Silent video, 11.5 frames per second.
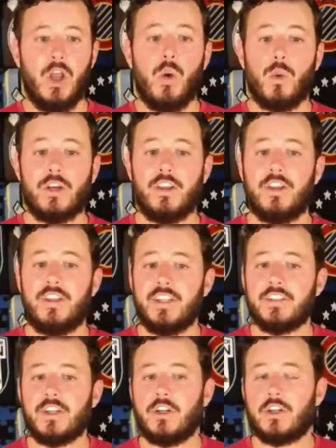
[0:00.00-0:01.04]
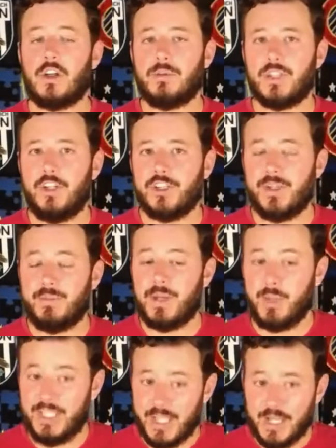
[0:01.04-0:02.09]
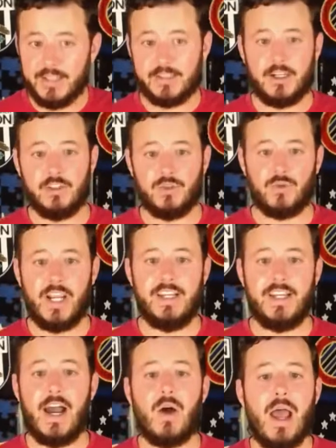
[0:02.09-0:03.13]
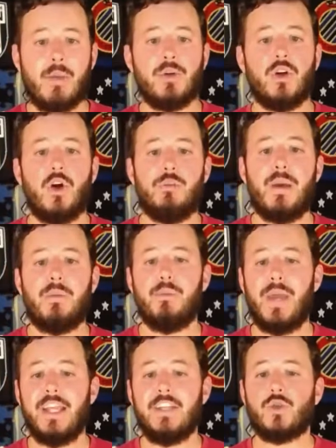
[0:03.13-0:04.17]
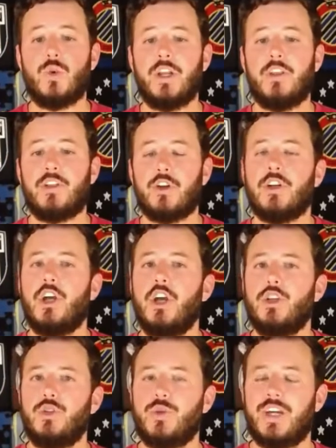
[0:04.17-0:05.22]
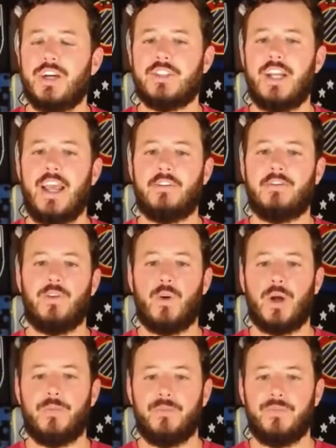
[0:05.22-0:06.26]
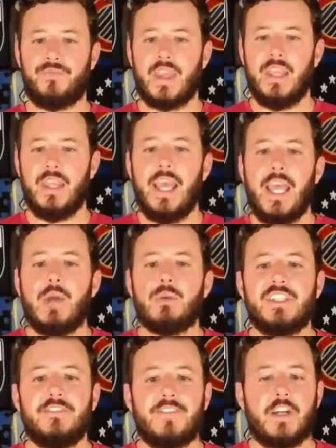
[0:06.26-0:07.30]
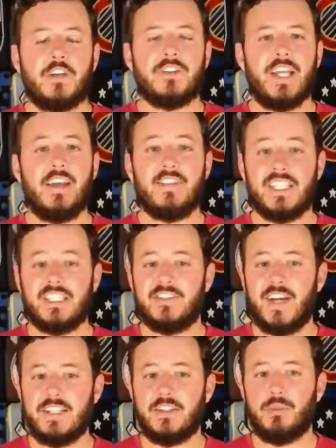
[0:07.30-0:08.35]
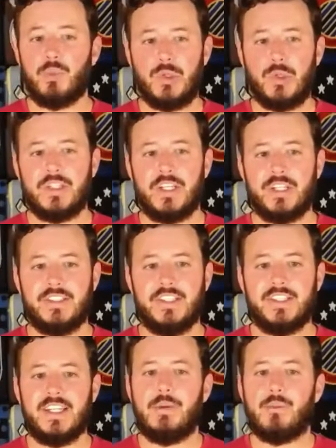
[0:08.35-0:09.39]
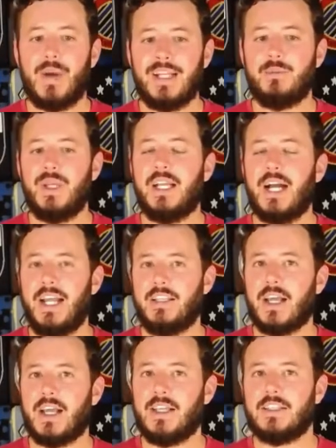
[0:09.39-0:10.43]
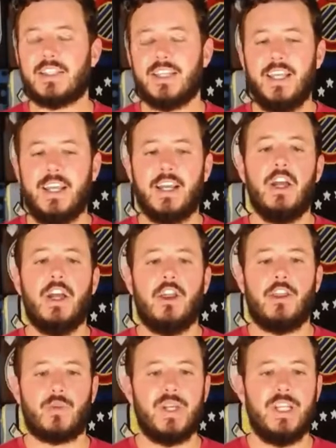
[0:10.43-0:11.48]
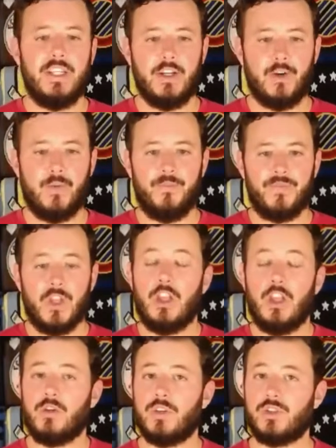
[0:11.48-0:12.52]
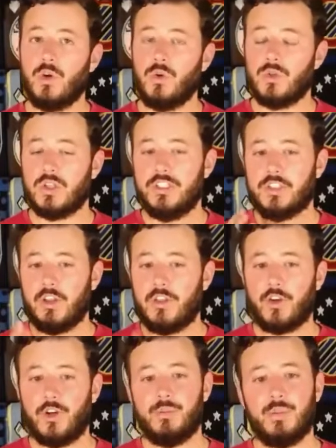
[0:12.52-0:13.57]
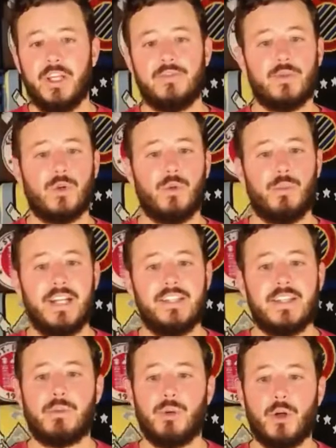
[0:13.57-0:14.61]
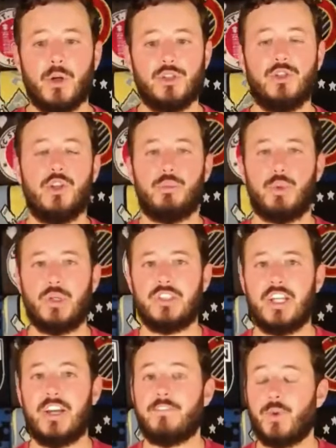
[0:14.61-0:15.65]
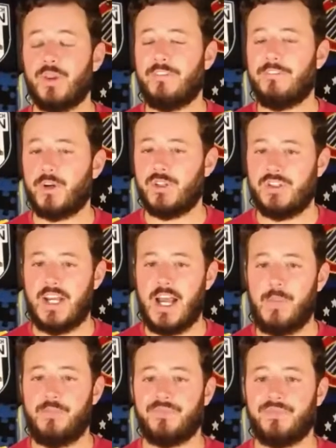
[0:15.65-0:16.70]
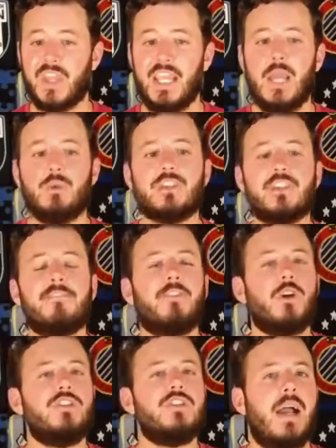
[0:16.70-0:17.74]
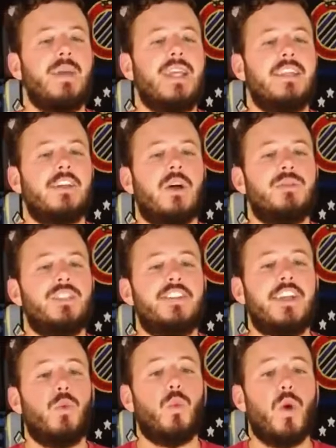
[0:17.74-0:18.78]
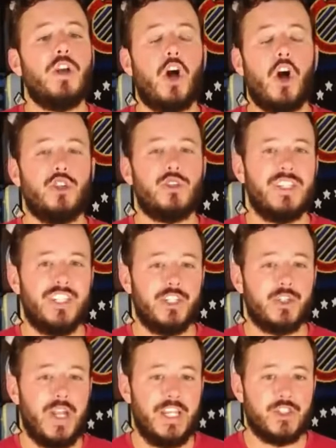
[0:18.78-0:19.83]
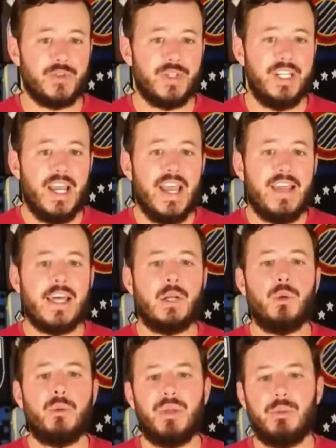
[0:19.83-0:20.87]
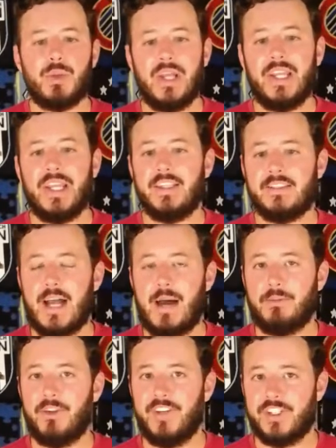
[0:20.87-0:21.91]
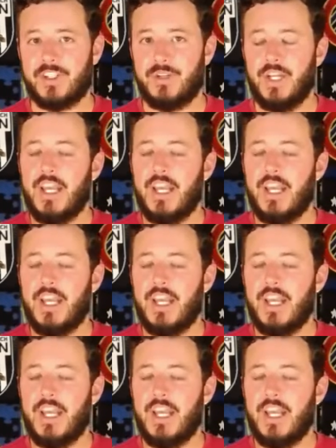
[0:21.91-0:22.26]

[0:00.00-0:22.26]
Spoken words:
One of the things under Klopp's leadership that we can discuss right now happened on May 23rd, 2004. It was the final day of the Zweite Bundesliga season, and Mainz beat Eintracht Trier 3-0. The result clinched third place for Mainz and promotion to the Bundesliga for the first time. It was the first time in the club's nearly 100-year history that it would be playing in the top division.